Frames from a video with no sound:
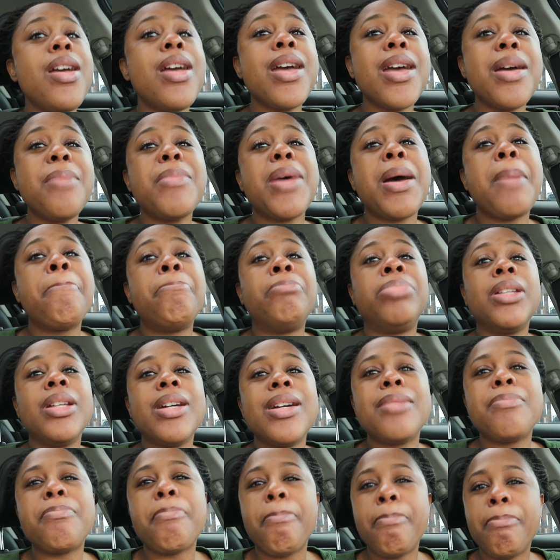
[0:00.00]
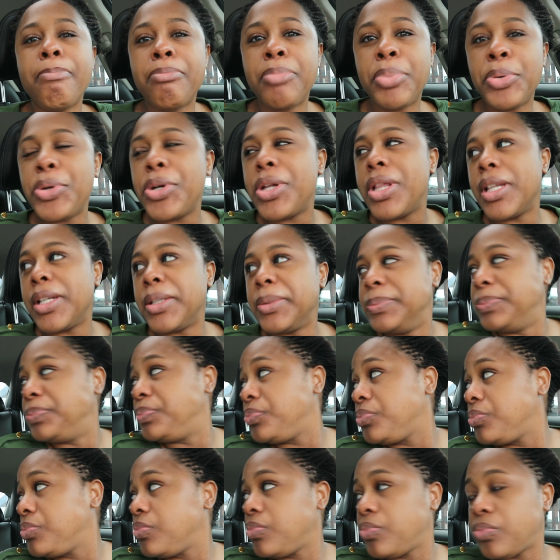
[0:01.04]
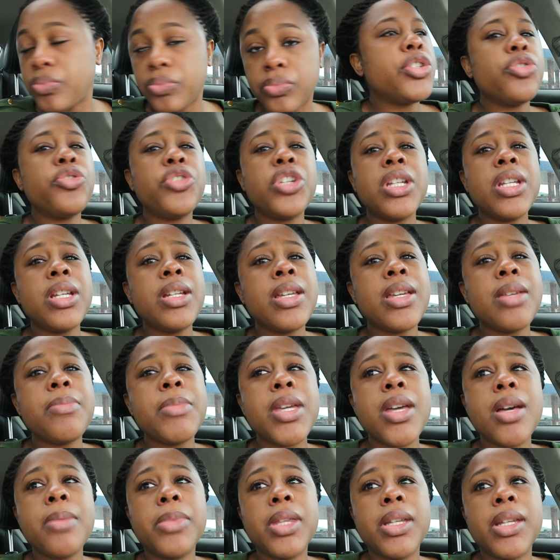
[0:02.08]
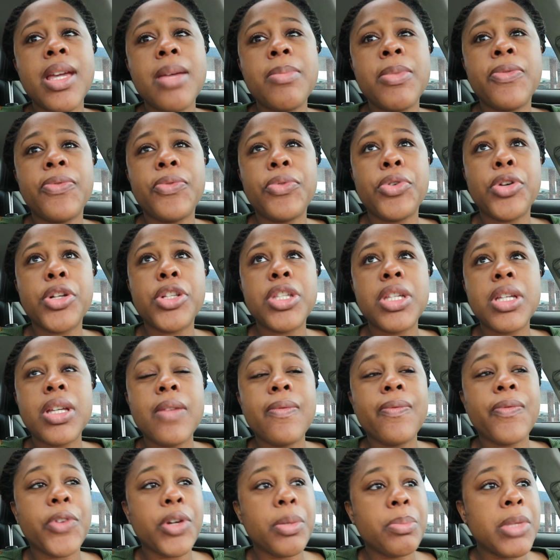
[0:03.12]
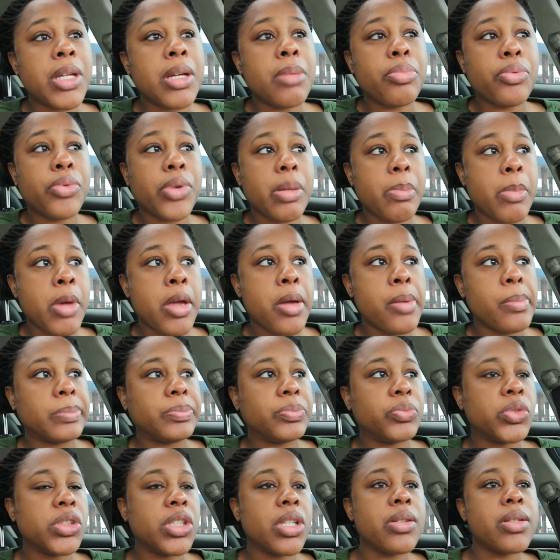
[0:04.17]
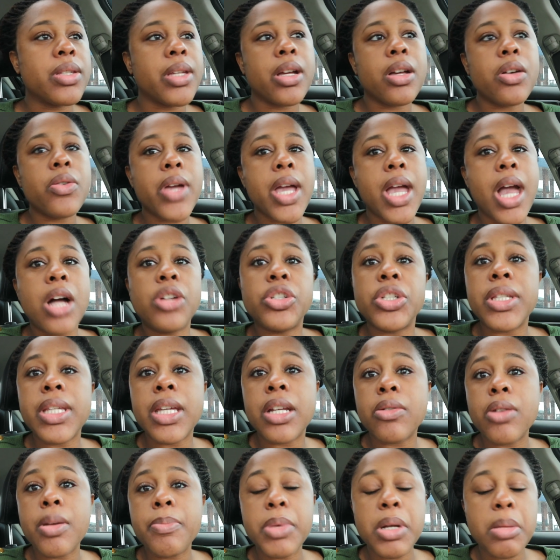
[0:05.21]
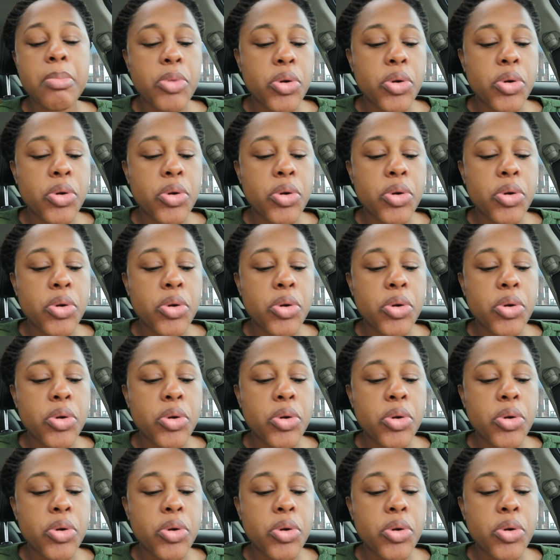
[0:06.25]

had my blood boiling. So she didn't hit me up the day before to confirm the appointment, which I was like, okay, I'll just hit her up in the